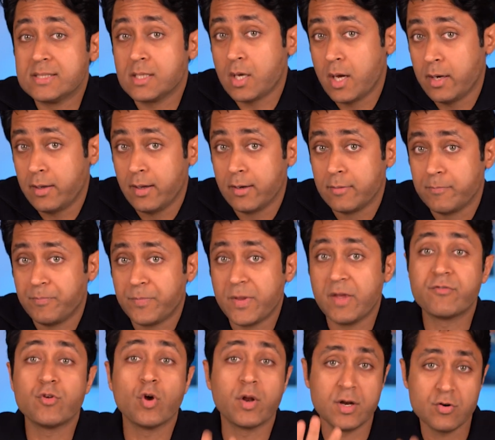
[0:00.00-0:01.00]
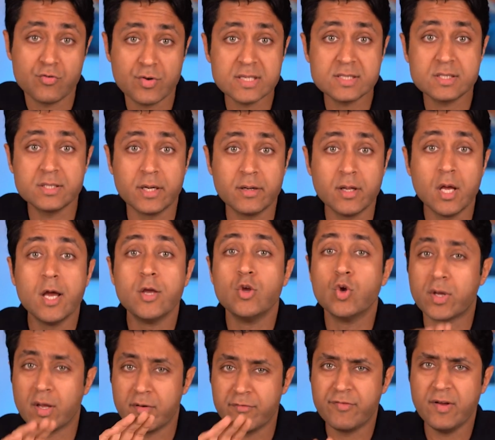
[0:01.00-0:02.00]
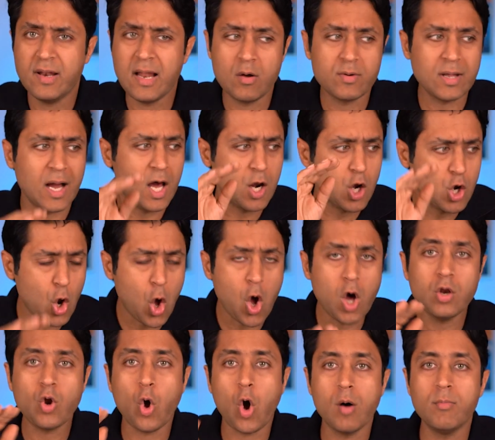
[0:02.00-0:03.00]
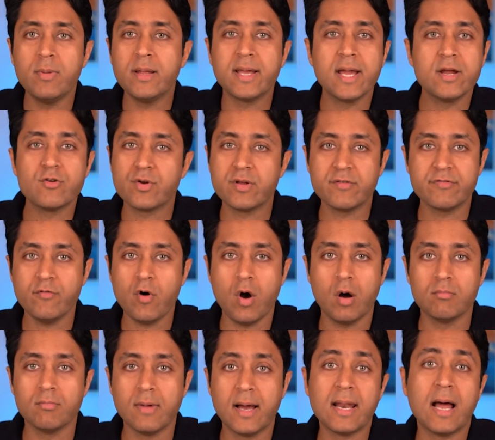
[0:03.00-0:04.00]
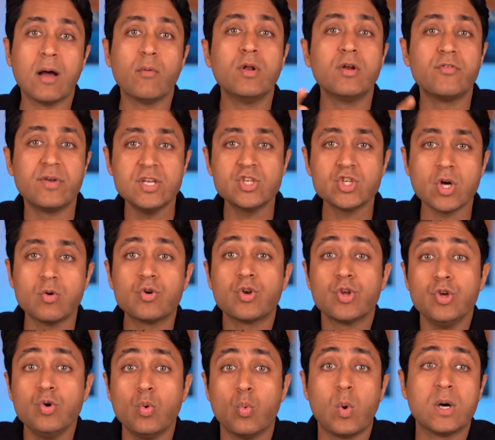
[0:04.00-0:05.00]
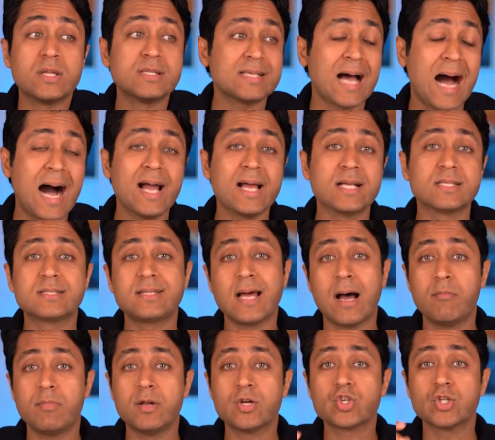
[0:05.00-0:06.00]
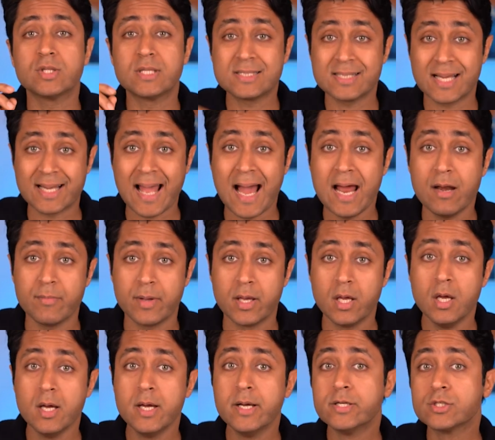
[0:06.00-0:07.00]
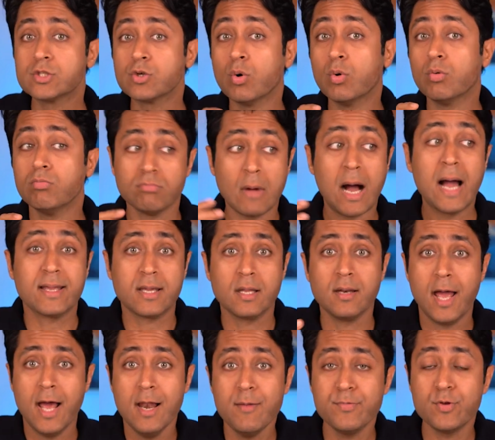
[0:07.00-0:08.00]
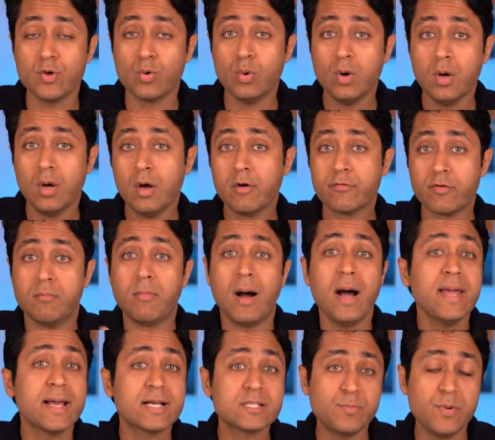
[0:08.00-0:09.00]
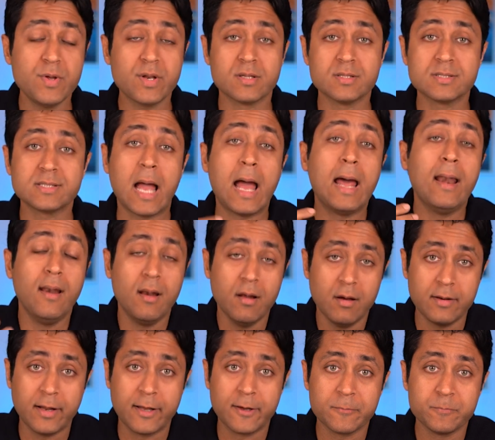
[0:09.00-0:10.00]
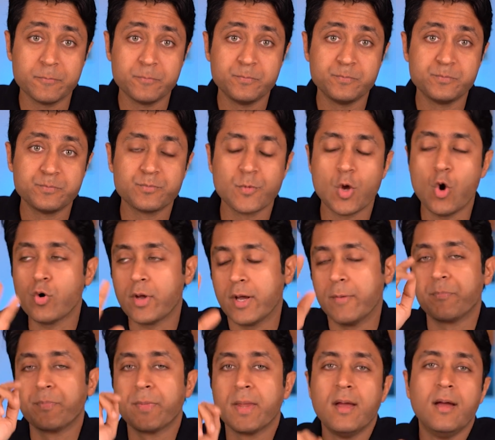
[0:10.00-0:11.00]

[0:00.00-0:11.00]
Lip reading: as a career. If you're interested, you can fill out a non-obligatory form and I will reach out to you once I establish this academy so I can help you from my experience and learning. Okay,